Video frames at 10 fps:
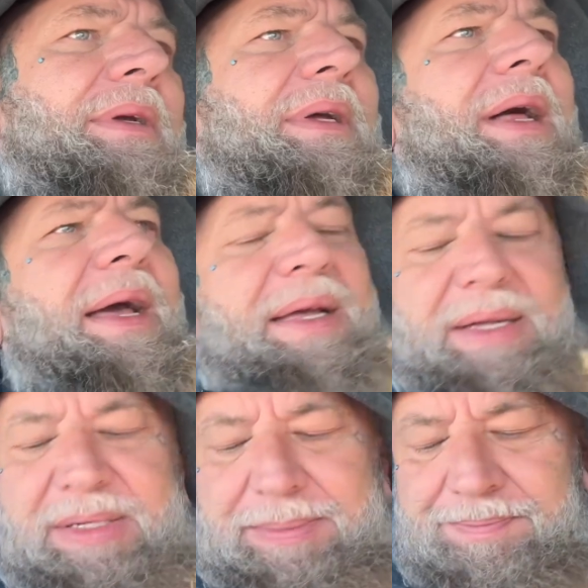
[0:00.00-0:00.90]
like
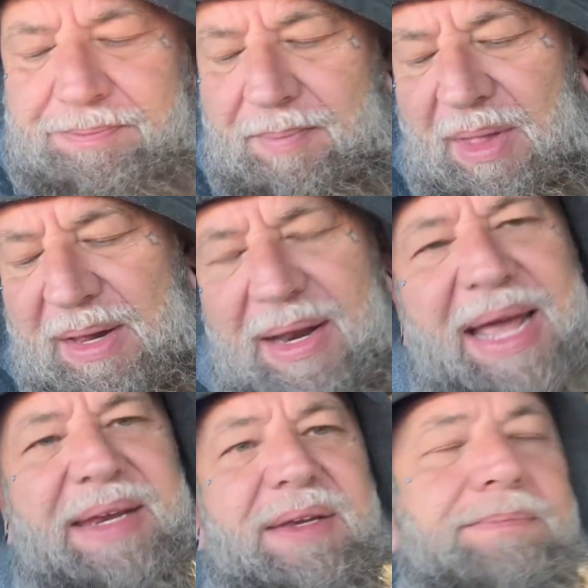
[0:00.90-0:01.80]

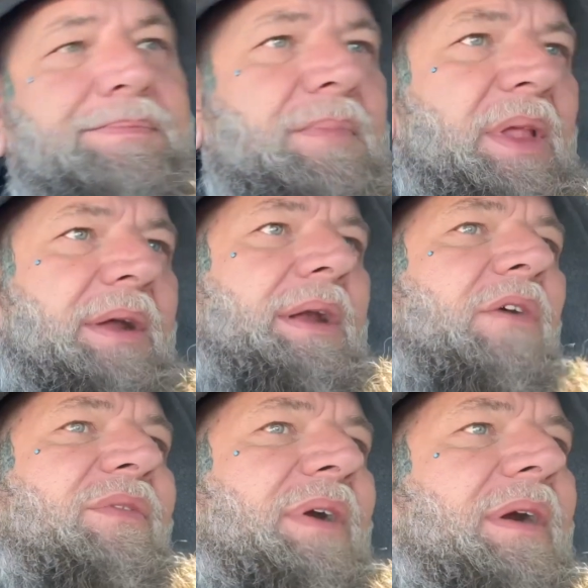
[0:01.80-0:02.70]

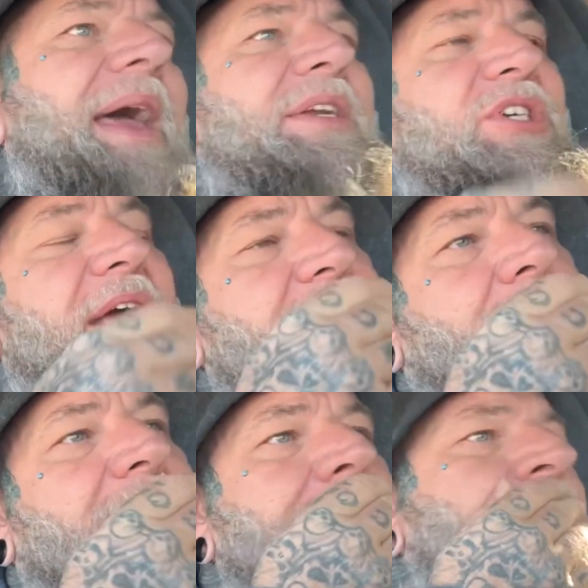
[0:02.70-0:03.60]
late
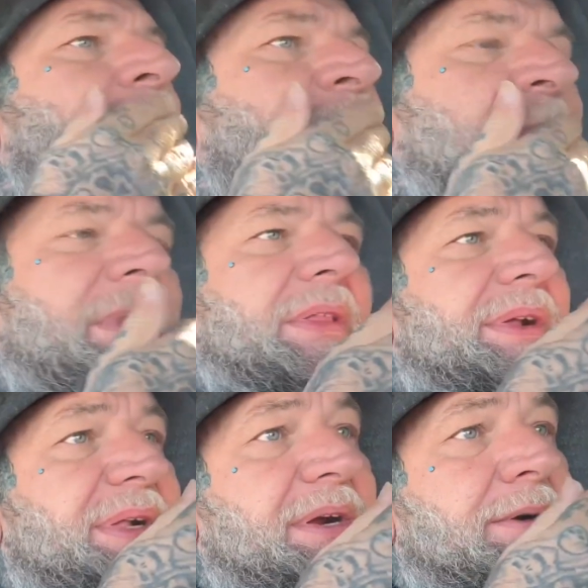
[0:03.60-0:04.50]
January of
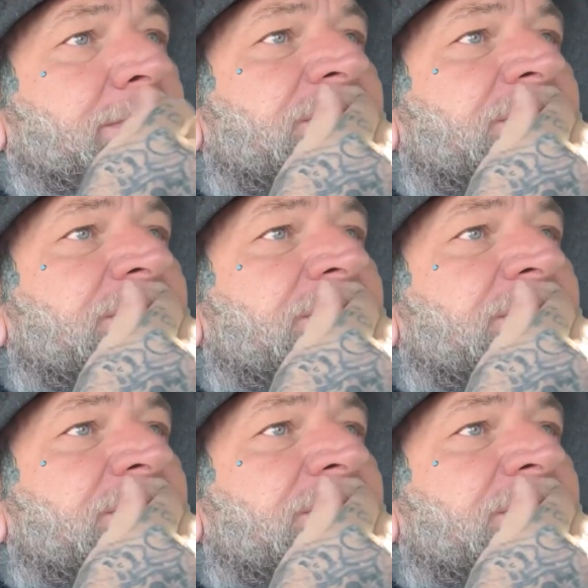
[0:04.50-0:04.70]
this year.